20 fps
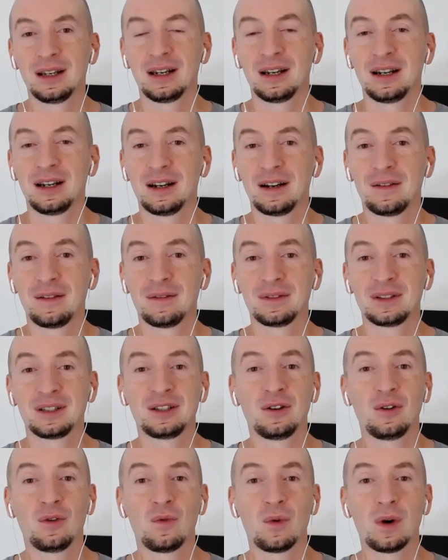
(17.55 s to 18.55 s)

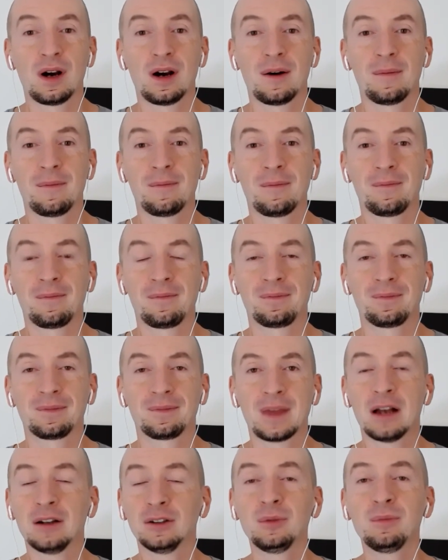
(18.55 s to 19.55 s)

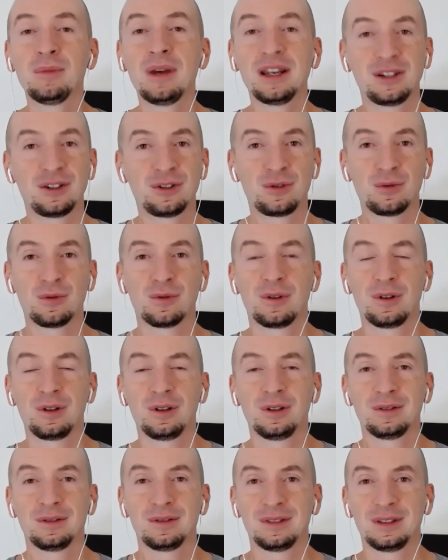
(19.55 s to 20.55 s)
How to make
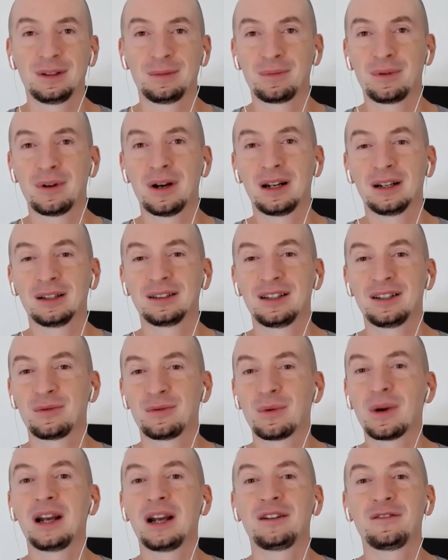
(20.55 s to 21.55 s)
sure the product
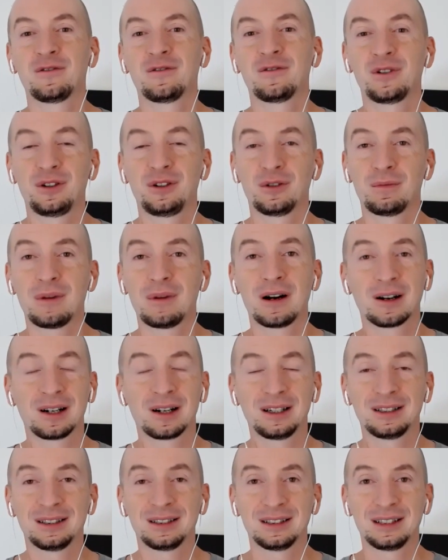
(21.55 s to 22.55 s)
is right for your
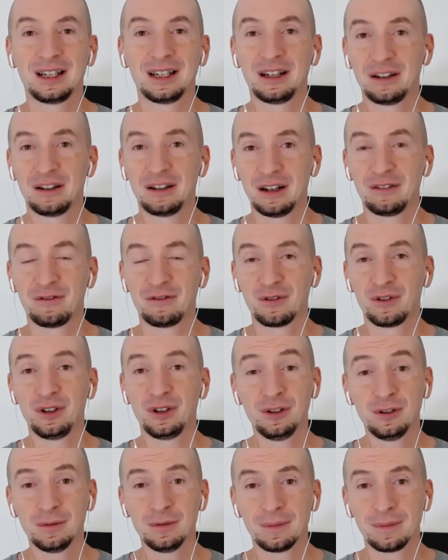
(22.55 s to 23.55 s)
market and for
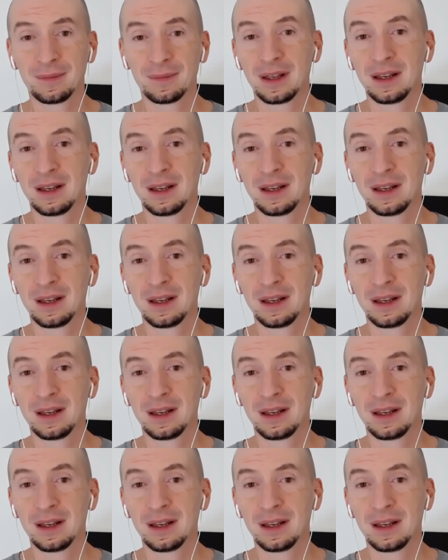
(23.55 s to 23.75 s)
you.